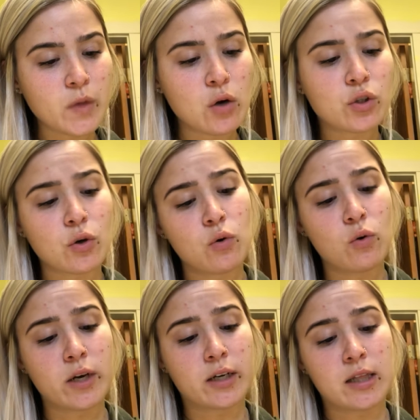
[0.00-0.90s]
So who
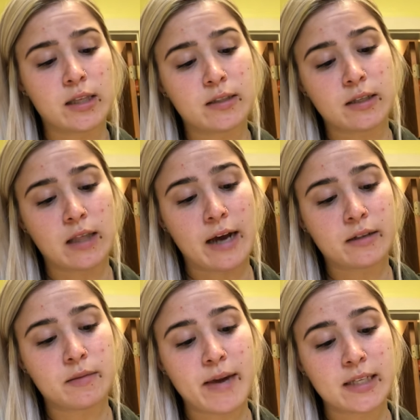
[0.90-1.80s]
can
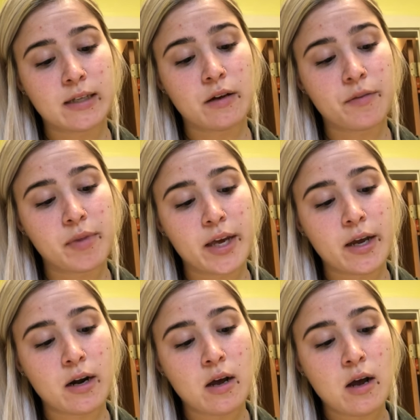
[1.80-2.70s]
select a Mass Health
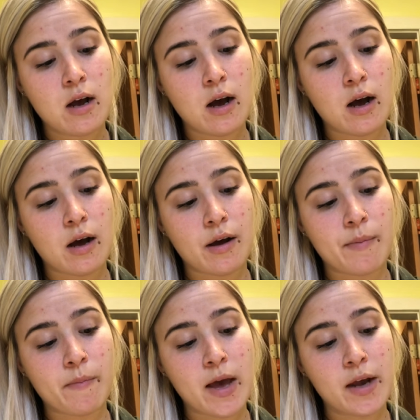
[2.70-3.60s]
plan?
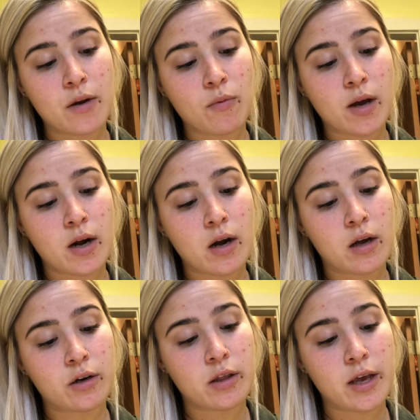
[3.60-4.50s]
Anyone
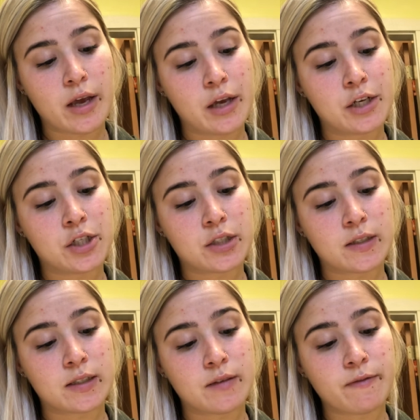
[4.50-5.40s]
under the age
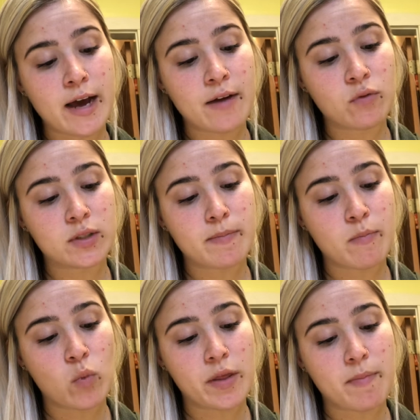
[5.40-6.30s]
65
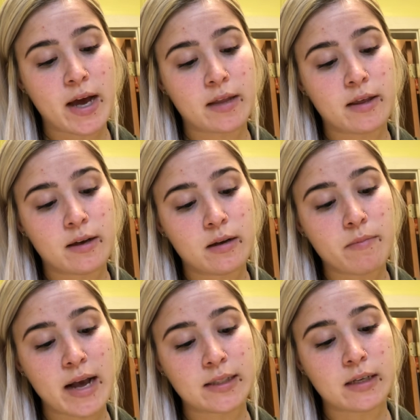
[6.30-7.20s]
with
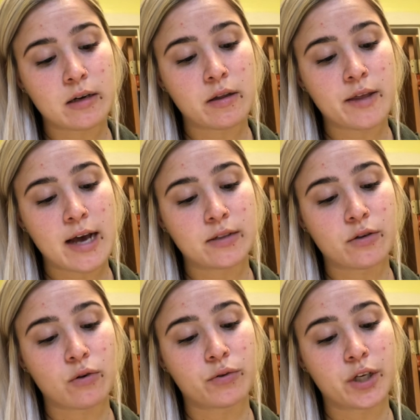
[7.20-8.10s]
Mass Health as
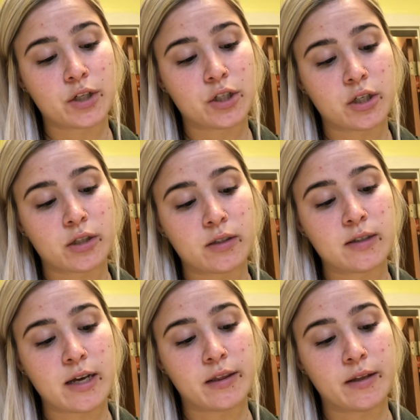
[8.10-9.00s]
their only insurance
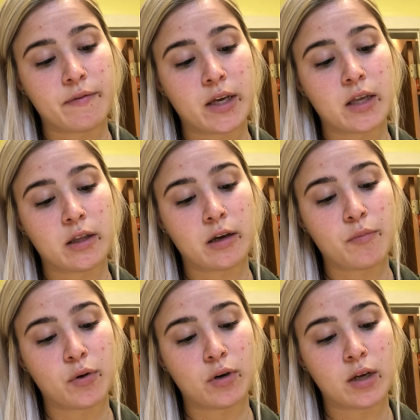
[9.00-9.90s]
and living in the
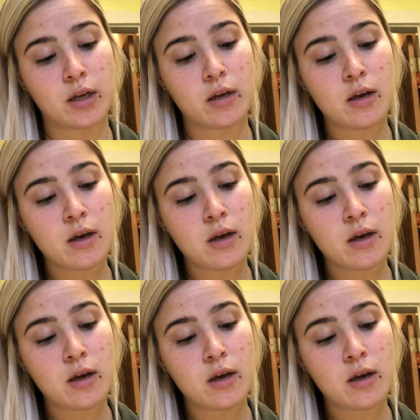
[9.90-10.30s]
community.